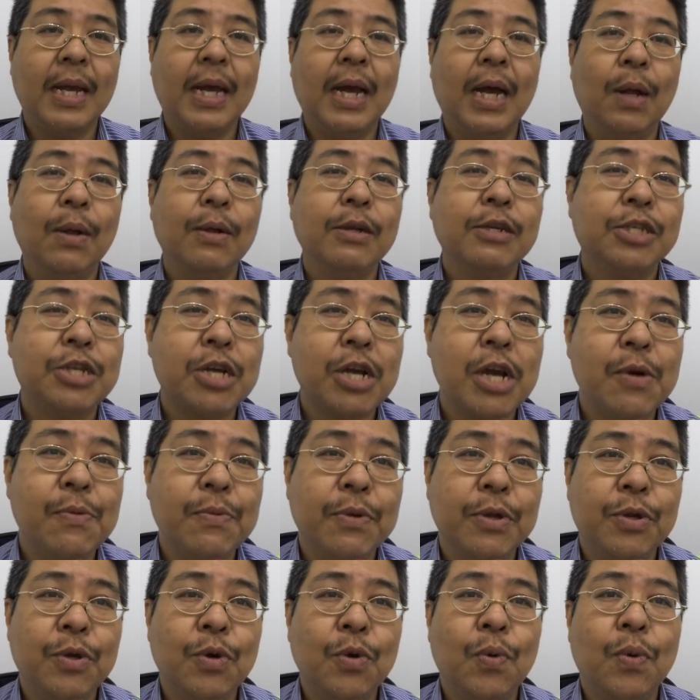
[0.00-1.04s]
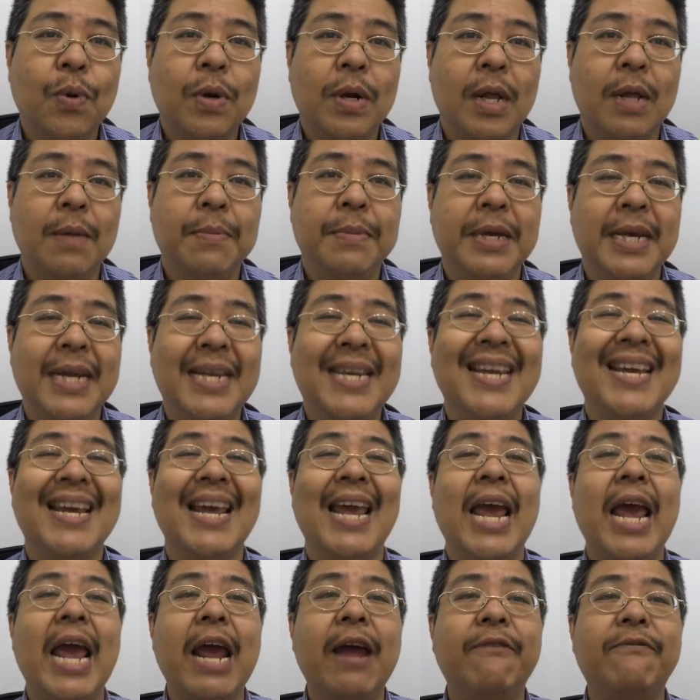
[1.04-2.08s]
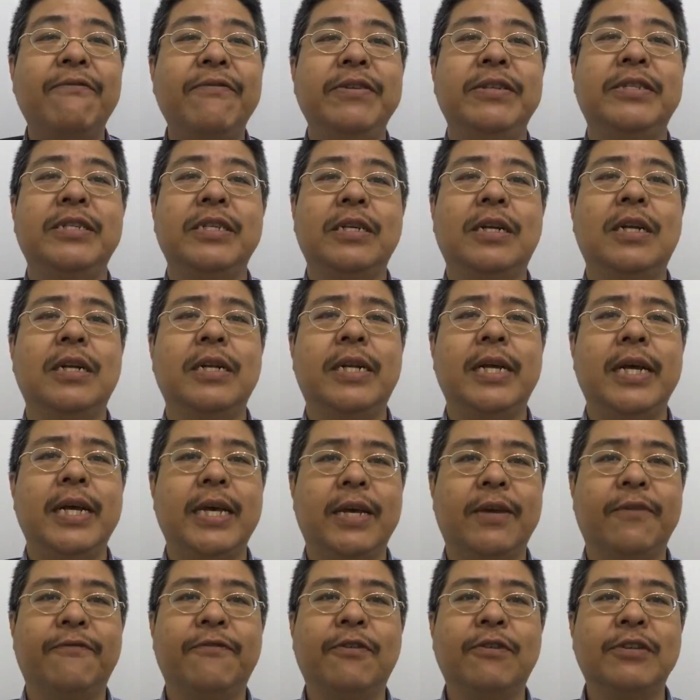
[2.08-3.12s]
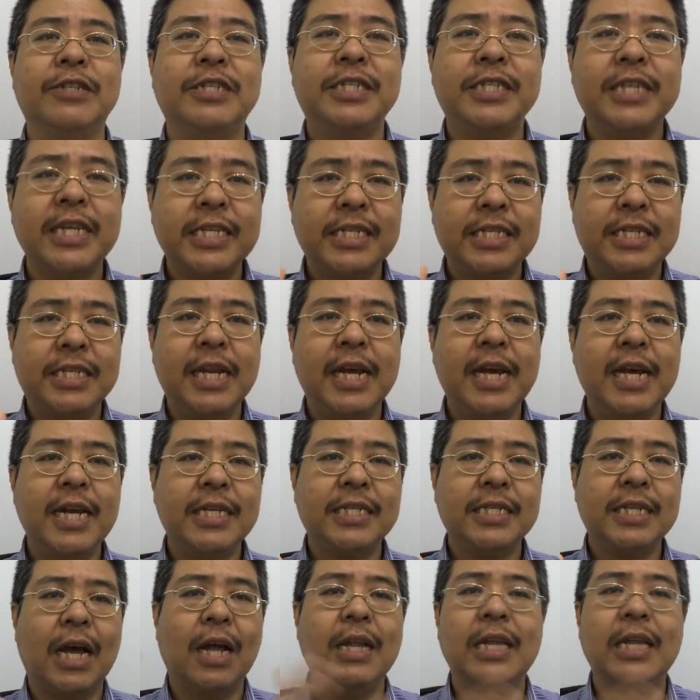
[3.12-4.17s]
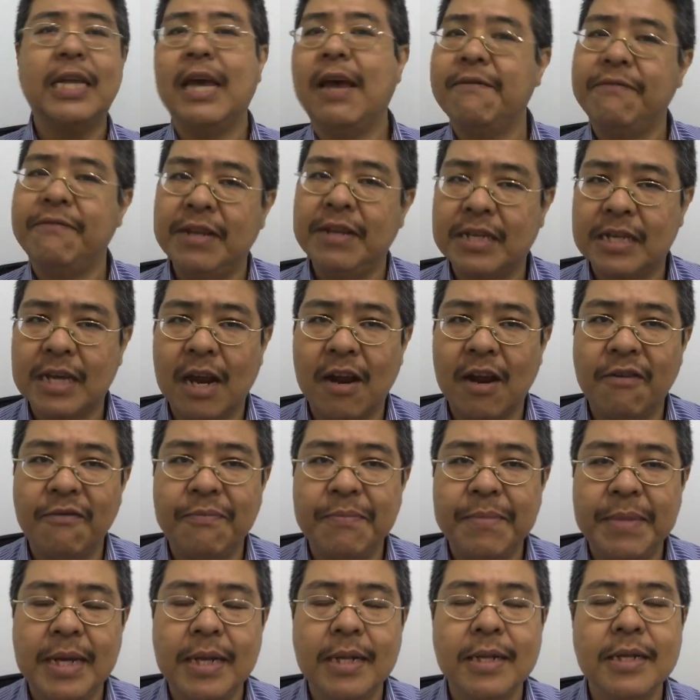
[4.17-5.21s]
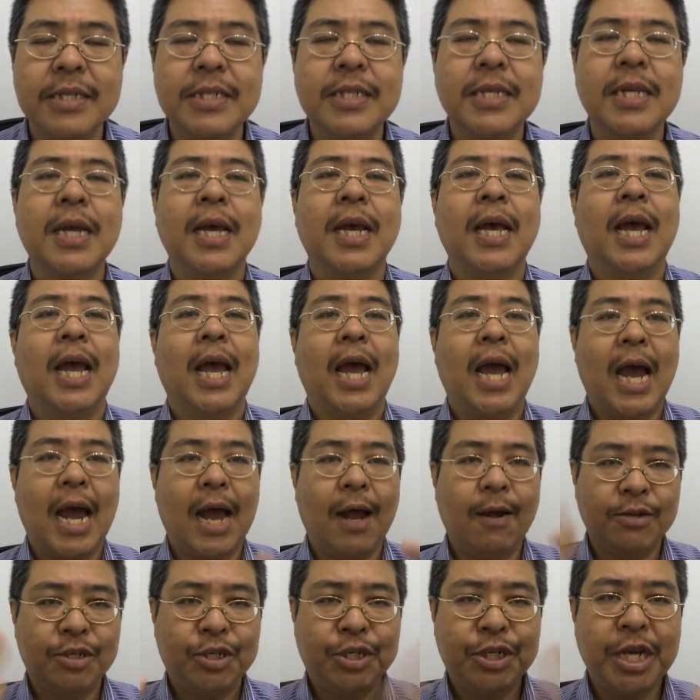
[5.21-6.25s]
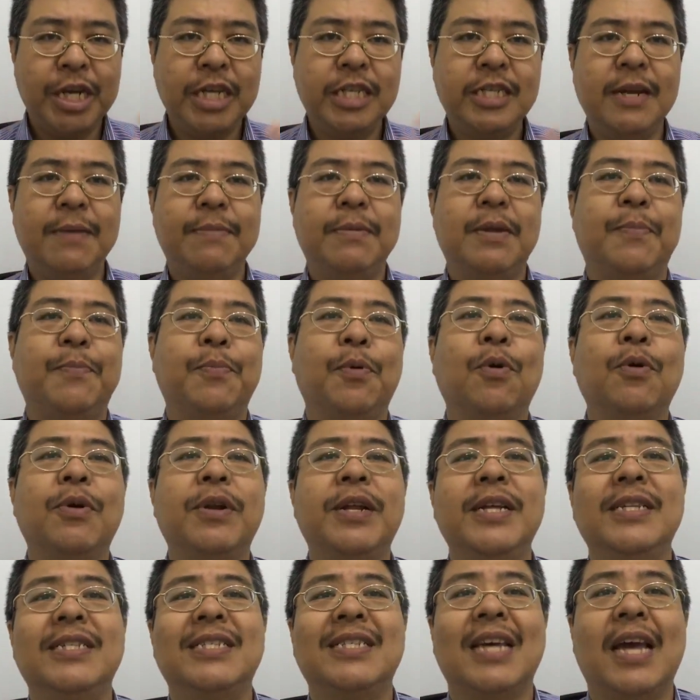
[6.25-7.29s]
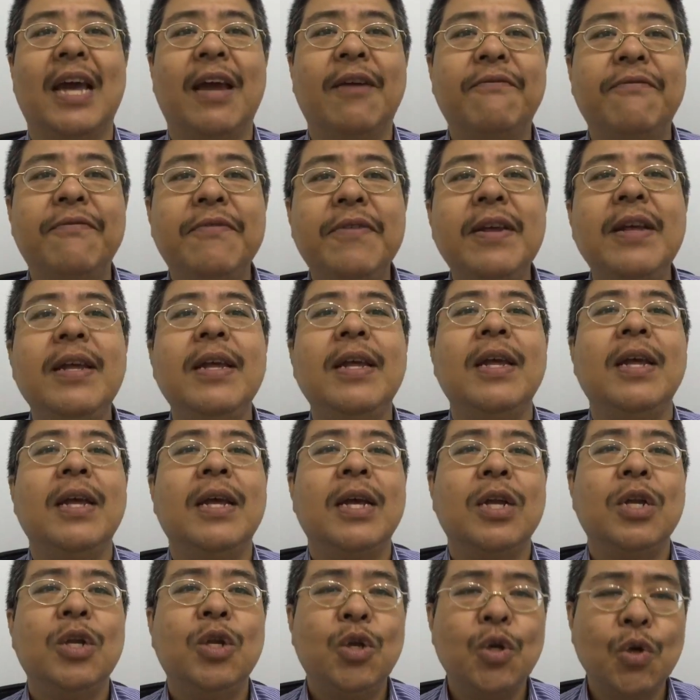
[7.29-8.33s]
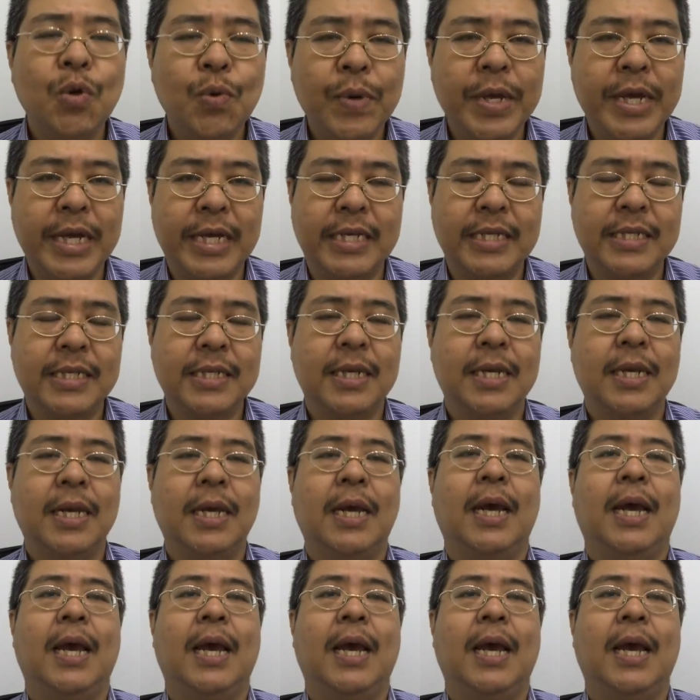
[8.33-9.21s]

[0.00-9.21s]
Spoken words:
I'll share with you what I'll be eating every single day. For 6 days, I'll have this kind of meals. I'll change up the proteins every 2 weeks.